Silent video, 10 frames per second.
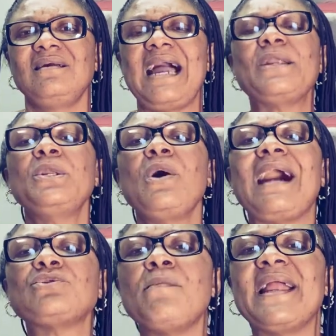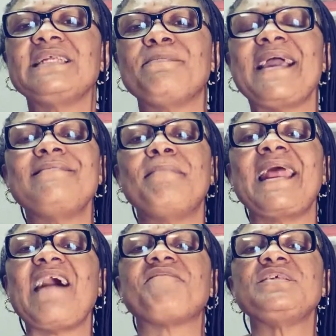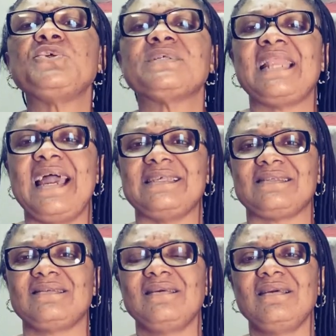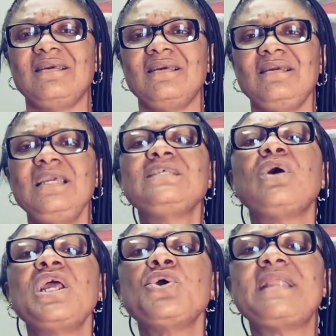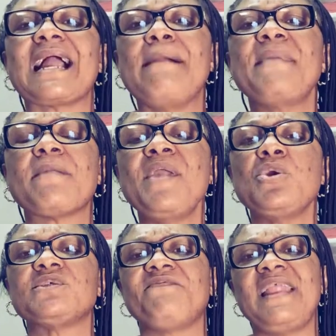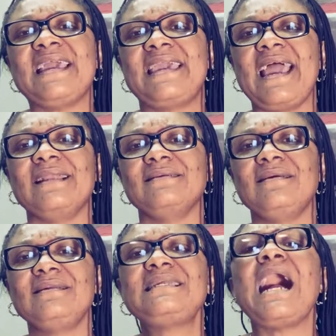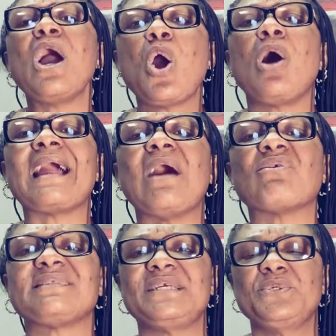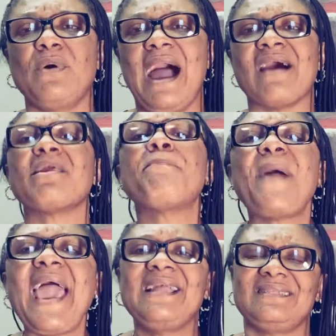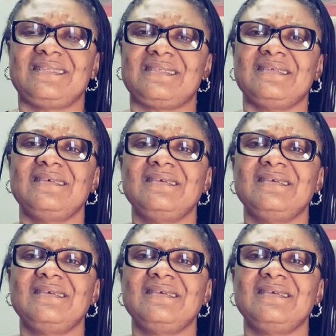I don't know how to manage. My life is useless. It's only you that can make me useful again. Tell God how rotten you are. Repent.